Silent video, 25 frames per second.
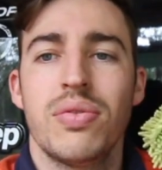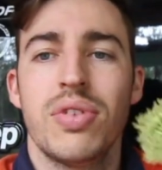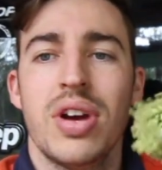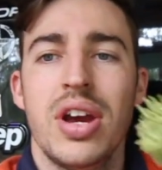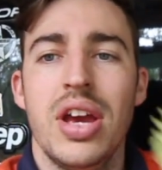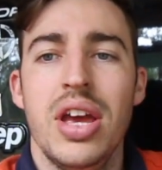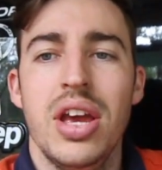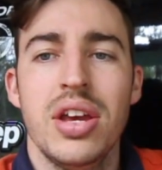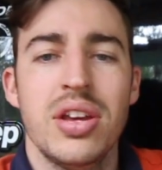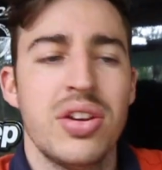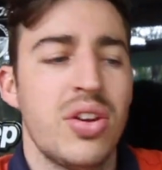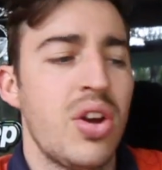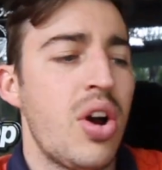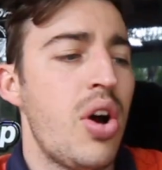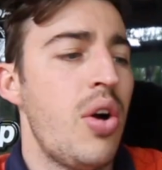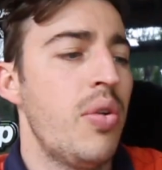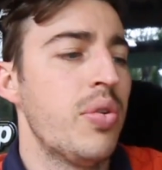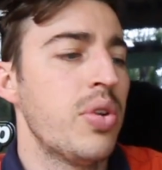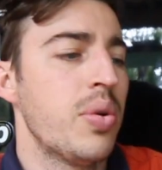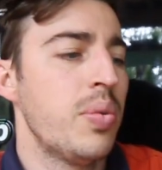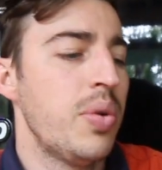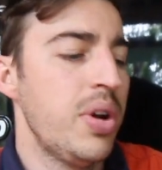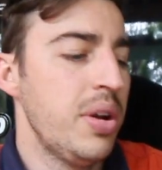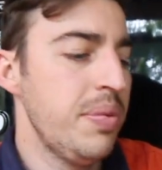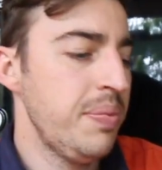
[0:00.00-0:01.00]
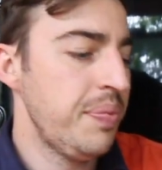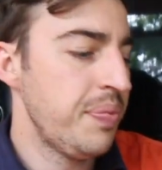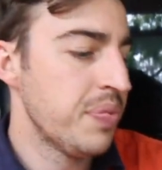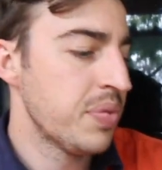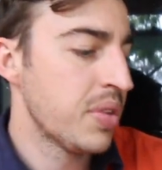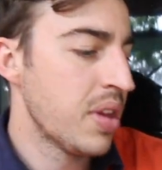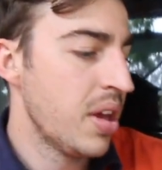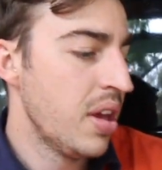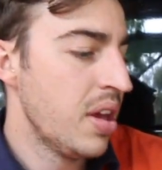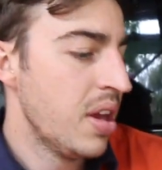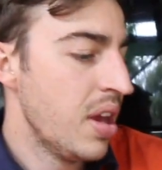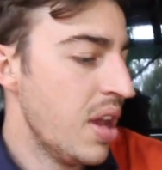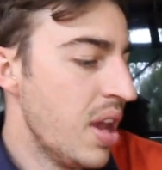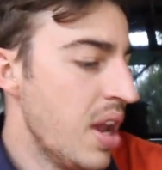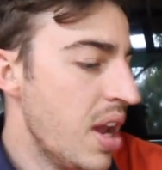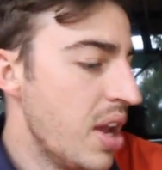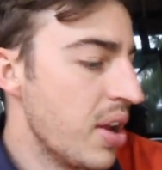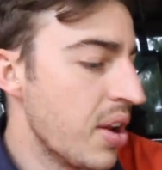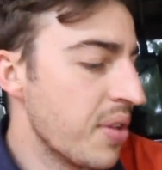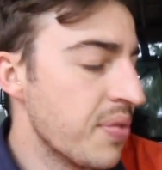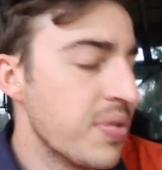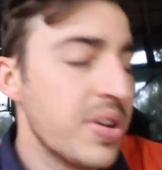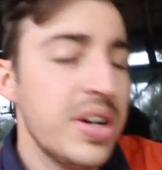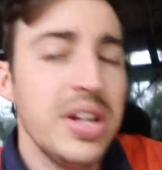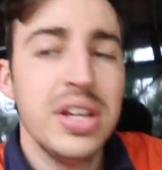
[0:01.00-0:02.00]
rag, an older one, and
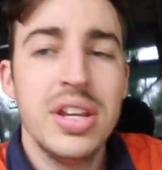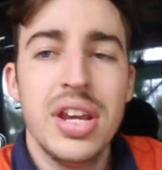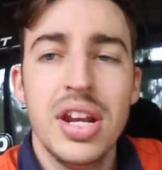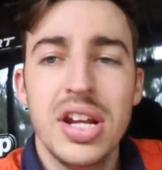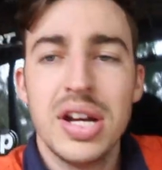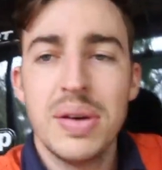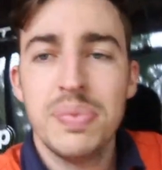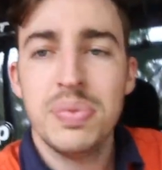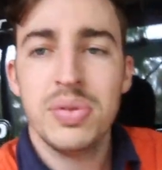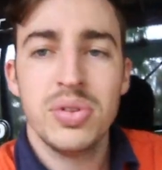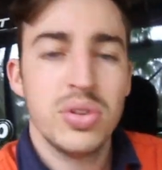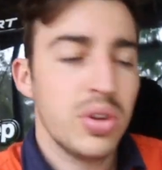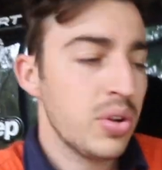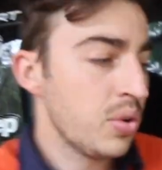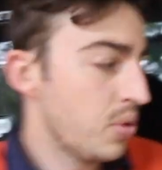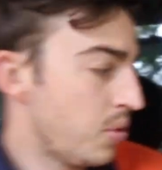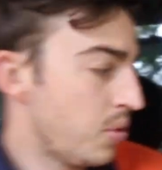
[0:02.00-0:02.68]
I really get up into